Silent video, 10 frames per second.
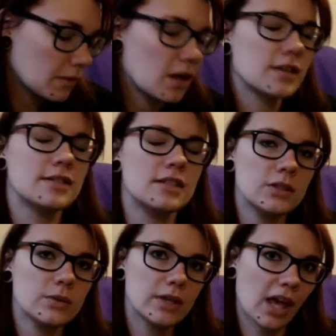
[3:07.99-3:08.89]
A
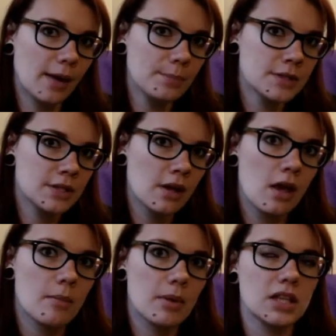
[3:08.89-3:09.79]
Secret Kept
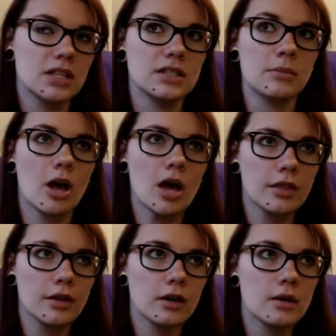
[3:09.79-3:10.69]
by the same
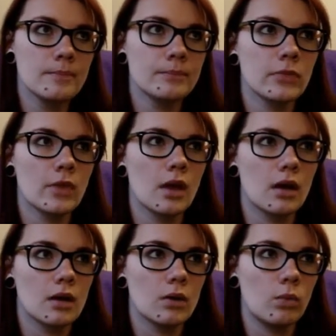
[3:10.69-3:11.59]
author
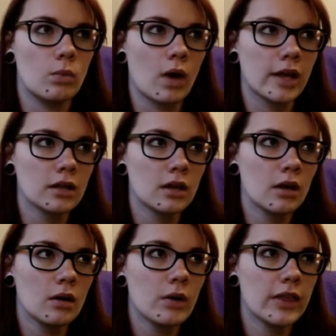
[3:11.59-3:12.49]
a while
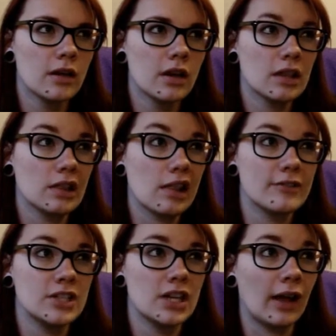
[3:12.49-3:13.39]
ago. I think I
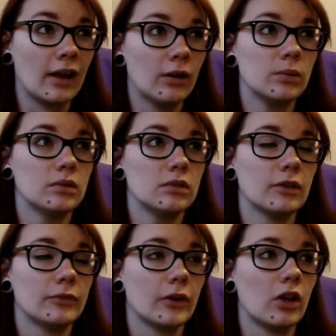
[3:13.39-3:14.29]
left it out
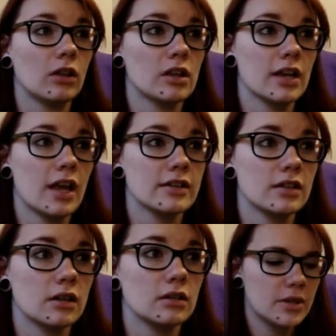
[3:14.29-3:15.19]
of a hall on
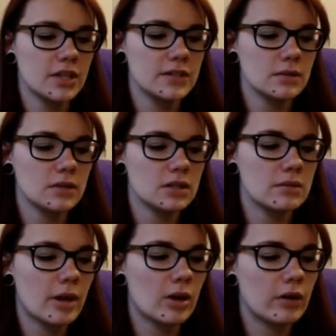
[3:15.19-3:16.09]
accident. This is
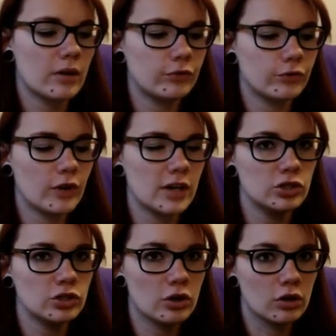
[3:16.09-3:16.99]
about a
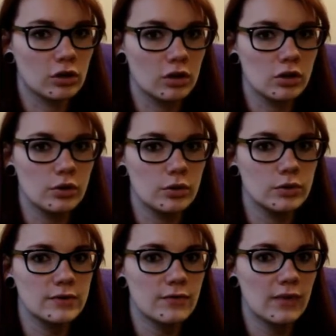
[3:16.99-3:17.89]
French girl
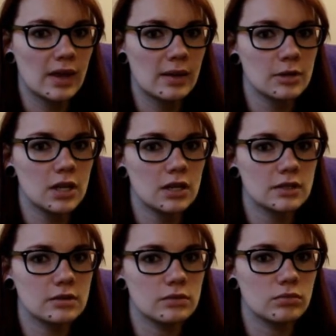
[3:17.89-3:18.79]
whose family
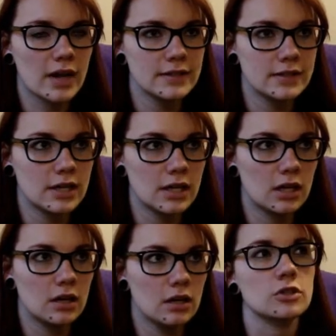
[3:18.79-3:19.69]
is
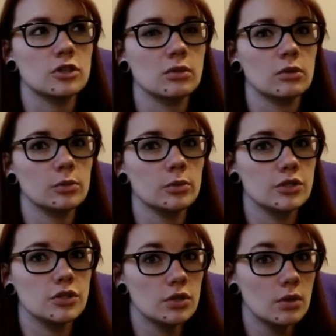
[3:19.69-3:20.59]
arrested during World War
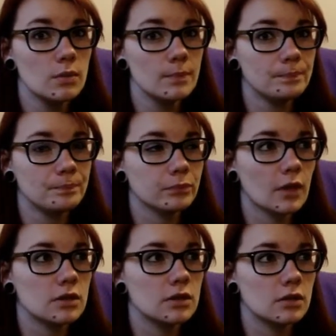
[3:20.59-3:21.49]
II,
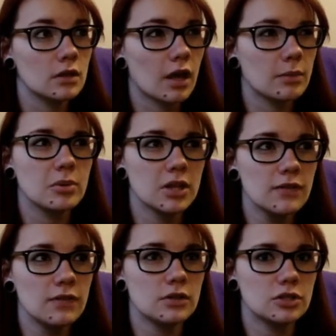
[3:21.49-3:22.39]
and I
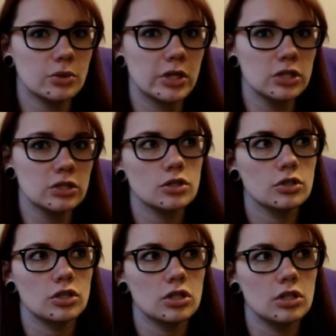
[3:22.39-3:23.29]
believe they're Jewish.
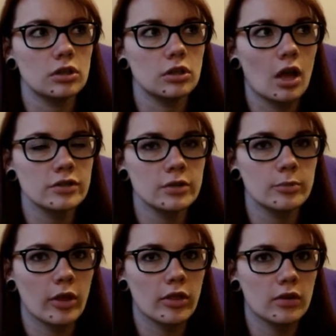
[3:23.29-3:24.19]
She locks her
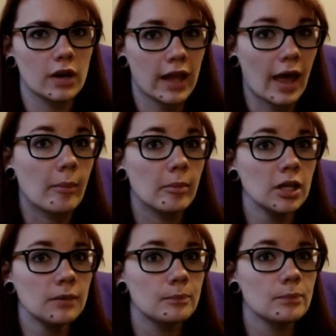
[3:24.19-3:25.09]
brother in a
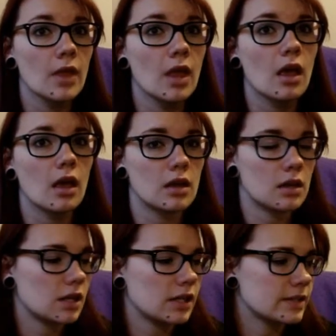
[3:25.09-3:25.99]
cabinet,
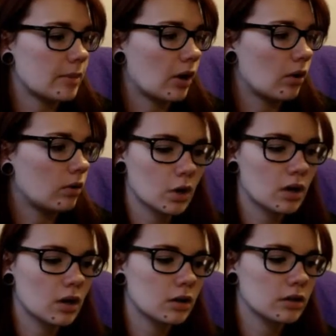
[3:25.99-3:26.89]
and it's about
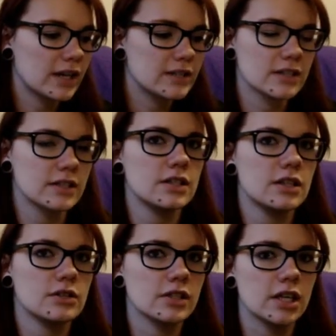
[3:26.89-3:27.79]
her, like, 60
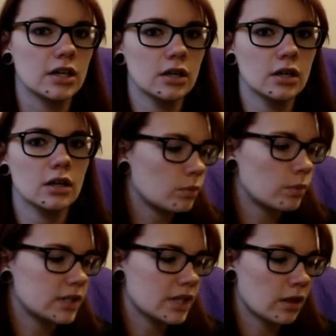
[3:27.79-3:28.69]
years later,
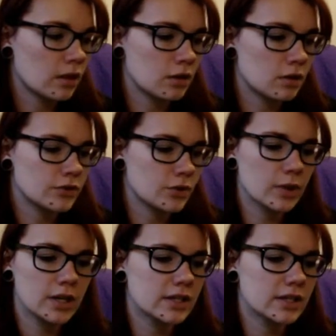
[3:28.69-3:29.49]
retelling her story.